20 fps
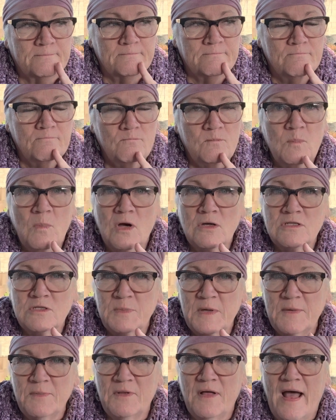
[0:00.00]
most
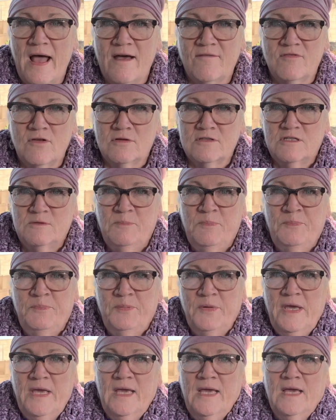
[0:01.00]
people have those
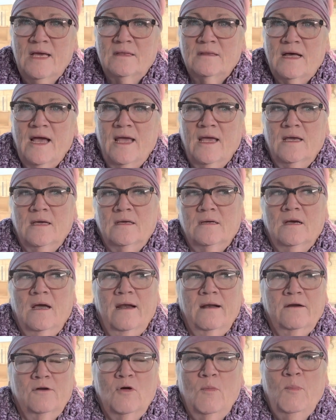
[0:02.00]
big, like, I
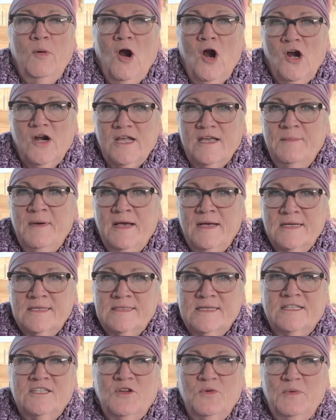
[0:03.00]
don't know, party
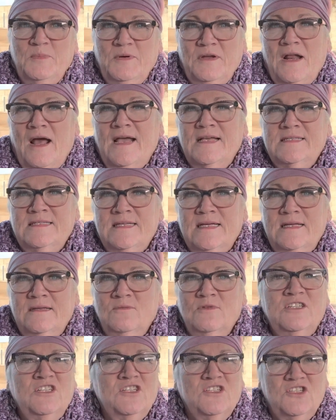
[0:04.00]
buckets that you would put ice in,
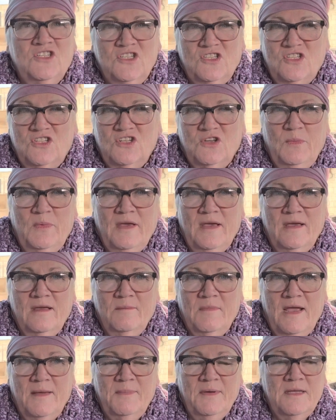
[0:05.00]
which is just too big in
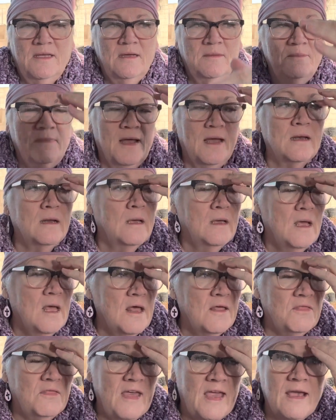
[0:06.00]
my opinion, but
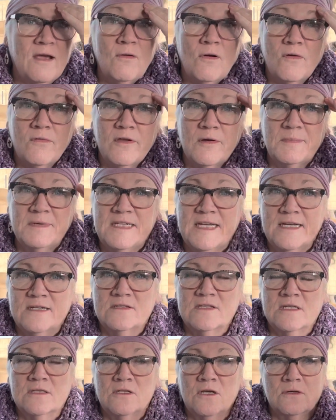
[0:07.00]
they grow their
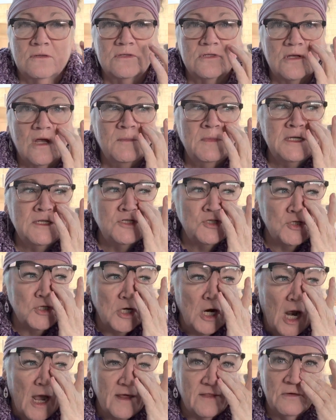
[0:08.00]
potatoes in those. So I'm going to
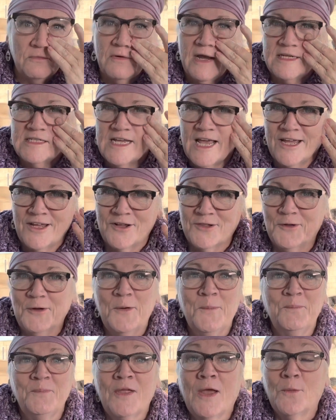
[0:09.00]
try the
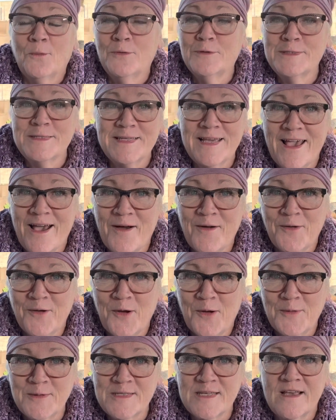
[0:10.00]
rectangular. We'll see how it
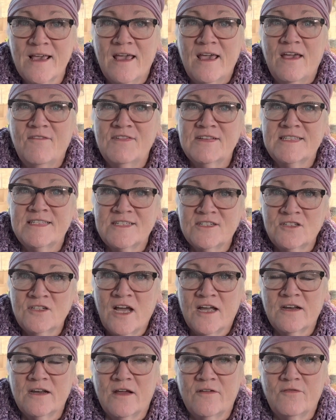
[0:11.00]
goes. If it's still
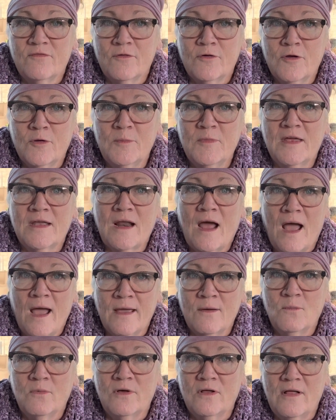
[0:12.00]
not enough room, then
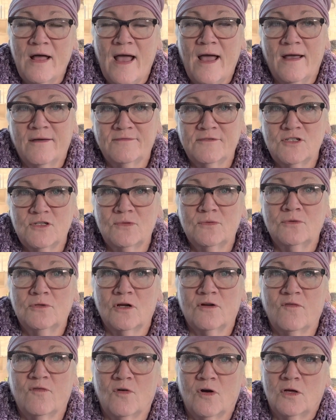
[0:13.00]
I will have to
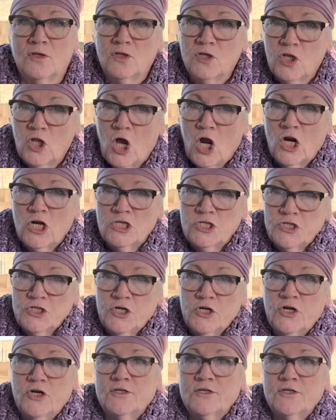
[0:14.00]
look for a larger